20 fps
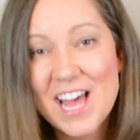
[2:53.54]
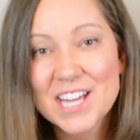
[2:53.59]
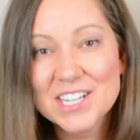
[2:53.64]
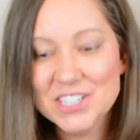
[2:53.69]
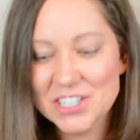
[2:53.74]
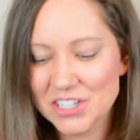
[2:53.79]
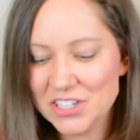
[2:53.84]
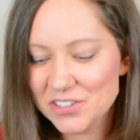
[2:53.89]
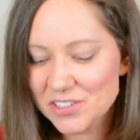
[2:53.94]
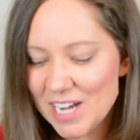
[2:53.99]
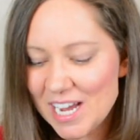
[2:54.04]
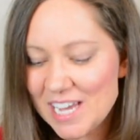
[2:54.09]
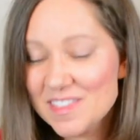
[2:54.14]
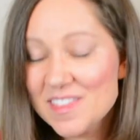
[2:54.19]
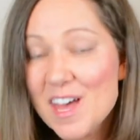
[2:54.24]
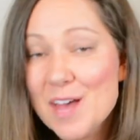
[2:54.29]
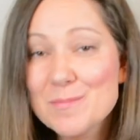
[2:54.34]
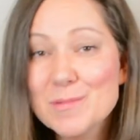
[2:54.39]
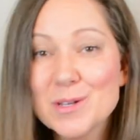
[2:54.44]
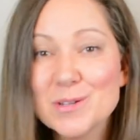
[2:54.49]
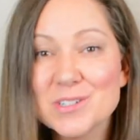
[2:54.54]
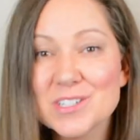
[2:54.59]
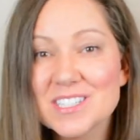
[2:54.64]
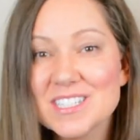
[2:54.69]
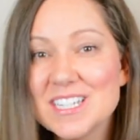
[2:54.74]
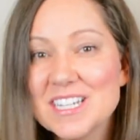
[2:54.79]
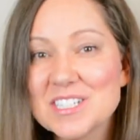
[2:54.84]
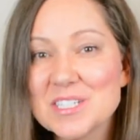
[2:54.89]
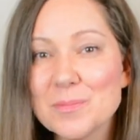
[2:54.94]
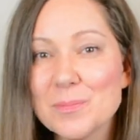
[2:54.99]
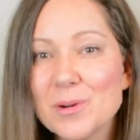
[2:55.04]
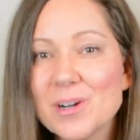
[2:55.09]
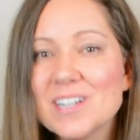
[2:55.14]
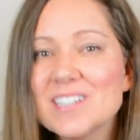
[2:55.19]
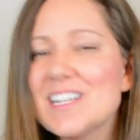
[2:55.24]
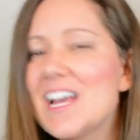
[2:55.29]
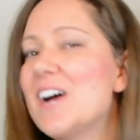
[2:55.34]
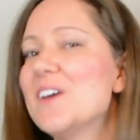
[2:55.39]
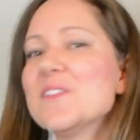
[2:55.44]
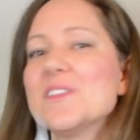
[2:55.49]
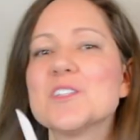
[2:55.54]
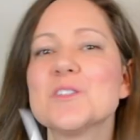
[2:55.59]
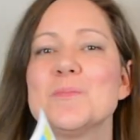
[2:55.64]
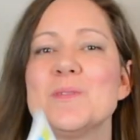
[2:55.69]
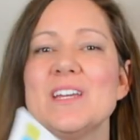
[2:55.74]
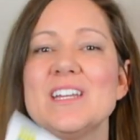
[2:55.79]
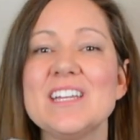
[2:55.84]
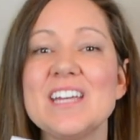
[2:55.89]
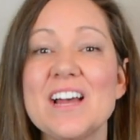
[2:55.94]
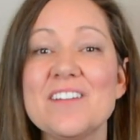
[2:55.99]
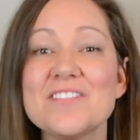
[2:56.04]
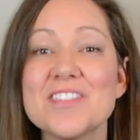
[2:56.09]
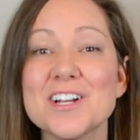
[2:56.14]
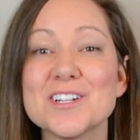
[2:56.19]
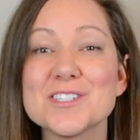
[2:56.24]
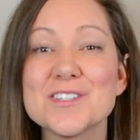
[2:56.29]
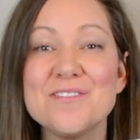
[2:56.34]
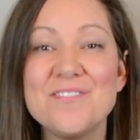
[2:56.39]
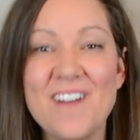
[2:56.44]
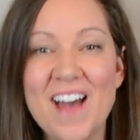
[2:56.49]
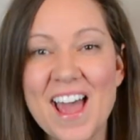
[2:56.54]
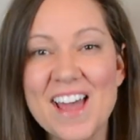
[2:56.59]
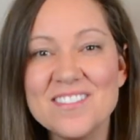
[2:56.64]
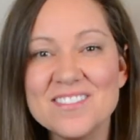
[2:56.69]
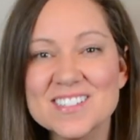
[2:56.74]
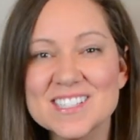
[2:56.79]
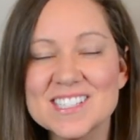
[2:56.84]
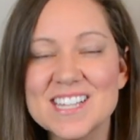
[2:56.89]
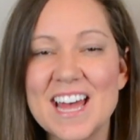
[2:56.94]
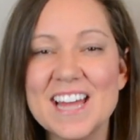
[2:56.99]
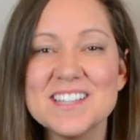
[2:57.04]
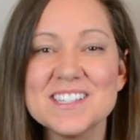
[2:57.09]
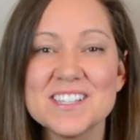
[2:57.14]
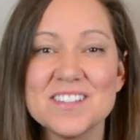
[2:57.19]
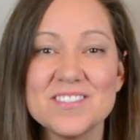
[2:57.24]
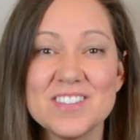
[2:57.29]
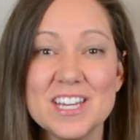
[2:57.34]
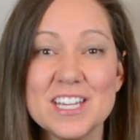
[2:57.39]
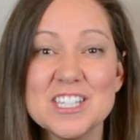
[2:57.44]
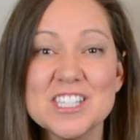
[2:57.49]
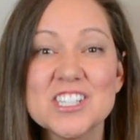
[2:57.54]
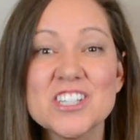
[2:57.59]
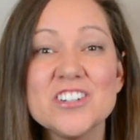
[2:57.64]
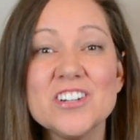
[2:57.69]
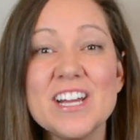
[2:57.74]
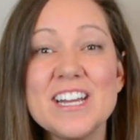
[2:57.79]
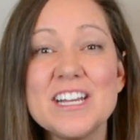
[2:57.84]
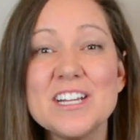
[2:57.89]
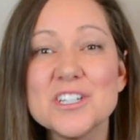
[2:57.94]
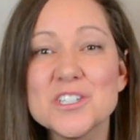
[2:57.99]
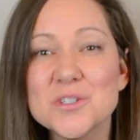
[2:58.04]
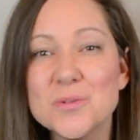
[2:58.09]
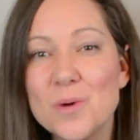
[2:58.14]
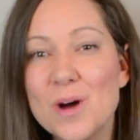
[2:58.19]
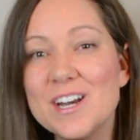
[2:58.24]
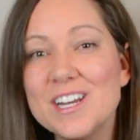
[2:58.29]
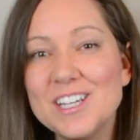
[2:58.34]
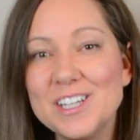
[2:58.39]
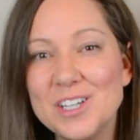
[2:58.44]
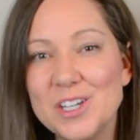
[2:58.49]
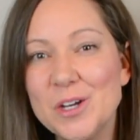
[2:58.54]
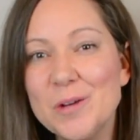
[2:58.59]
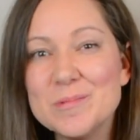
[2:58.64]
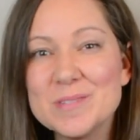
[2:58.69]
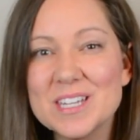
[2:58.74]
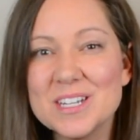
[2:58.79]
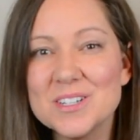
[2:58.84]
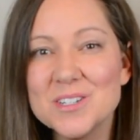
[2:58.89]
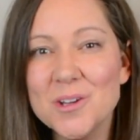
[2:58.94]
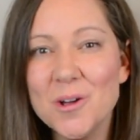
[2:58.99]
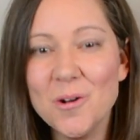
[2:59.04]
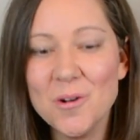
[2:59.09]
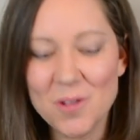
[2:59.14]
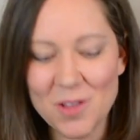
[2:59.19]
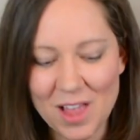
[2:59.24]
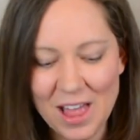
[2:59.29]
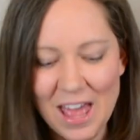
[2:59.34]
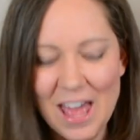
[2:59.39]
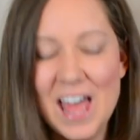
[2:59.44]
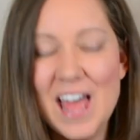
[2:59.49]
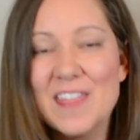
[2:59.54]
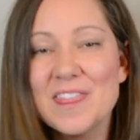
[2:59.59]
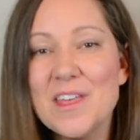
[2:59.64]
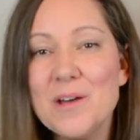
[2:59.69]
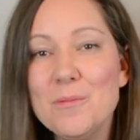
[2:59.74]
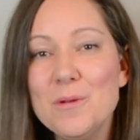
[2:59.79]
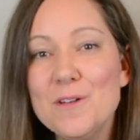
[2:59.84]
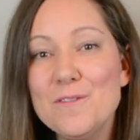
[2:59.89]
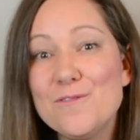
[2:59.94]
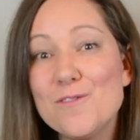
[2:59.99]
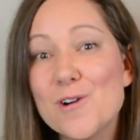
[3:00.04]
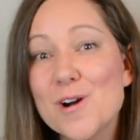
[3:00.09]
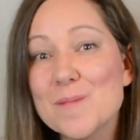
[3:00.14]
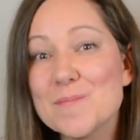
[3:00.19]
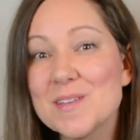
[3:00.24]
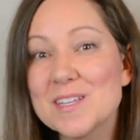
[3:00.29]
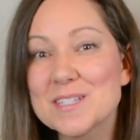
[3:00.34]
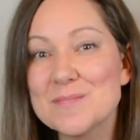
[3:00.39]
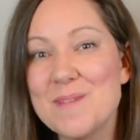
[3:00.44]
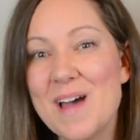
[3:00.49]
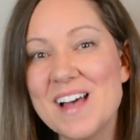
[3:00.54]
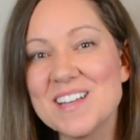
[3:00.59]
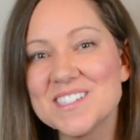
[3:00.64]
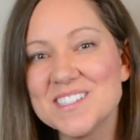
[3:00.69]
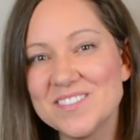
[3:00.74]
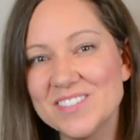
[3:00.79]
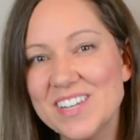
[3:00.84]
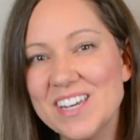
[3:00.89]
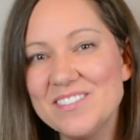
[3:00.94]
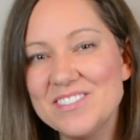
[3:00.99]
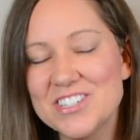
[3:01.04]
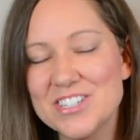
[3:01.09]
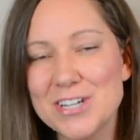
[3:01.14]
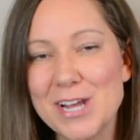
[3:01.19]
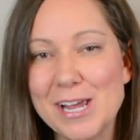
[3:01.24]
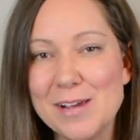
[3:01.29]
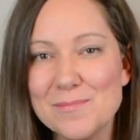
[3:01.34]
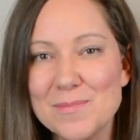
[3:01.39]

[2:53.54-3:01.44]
To create them, you just need to print out this PDF. There's 5 sets of these, creating 20 cubes in total that will form this massive gift shape.